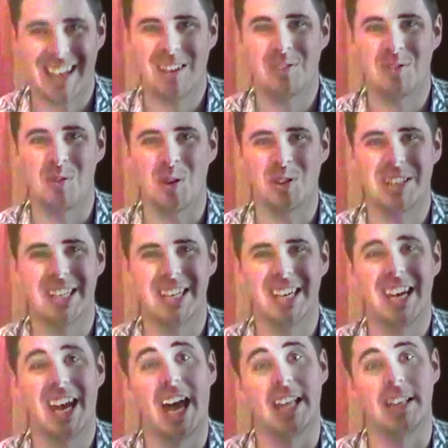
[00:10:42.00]
Thanks for
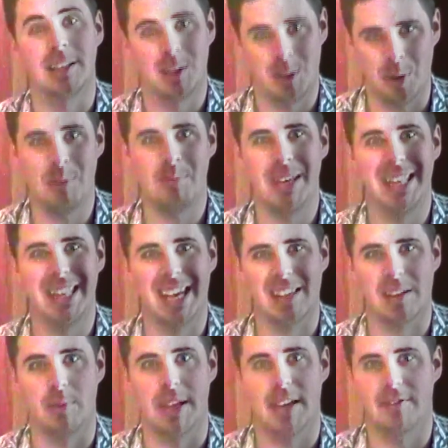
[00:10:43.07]
watching, and join me
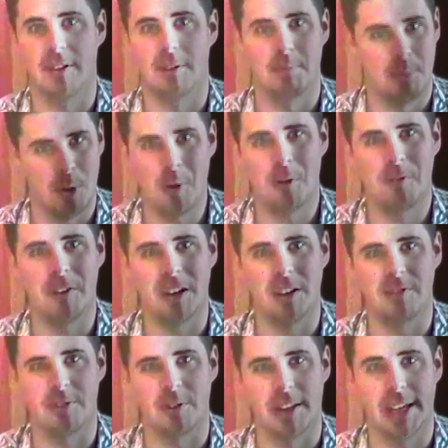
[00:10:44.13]
next week for more
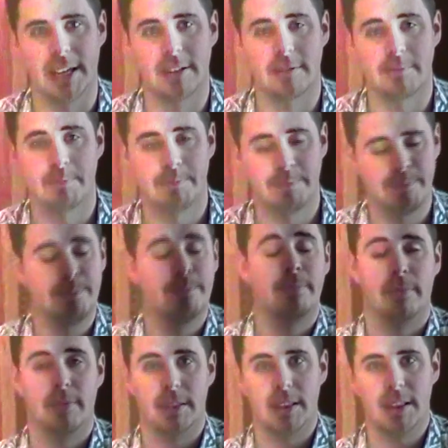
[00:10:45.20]
fun and frolics.
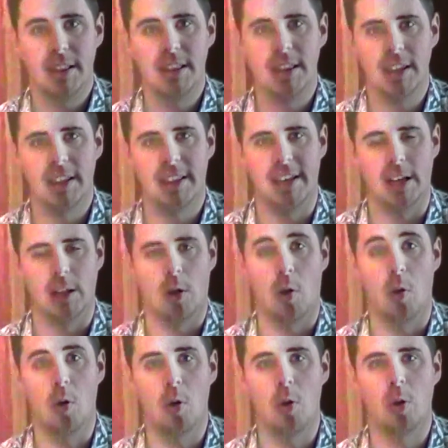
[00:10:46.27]

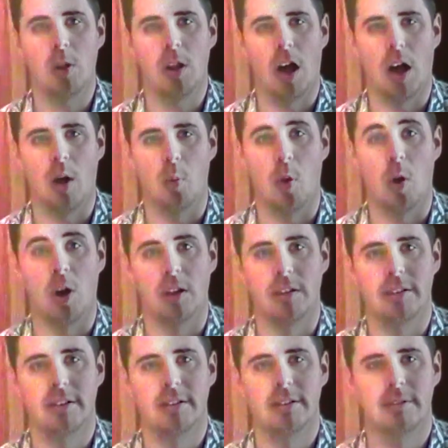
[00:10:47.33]
Till all are
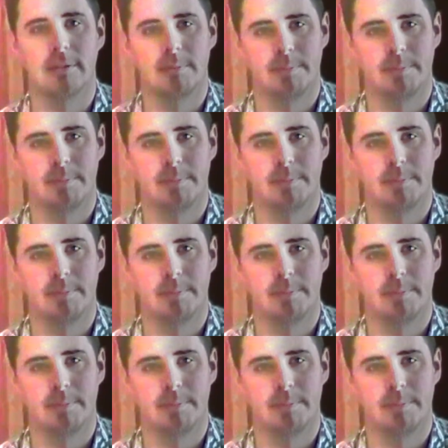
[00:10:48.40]
one.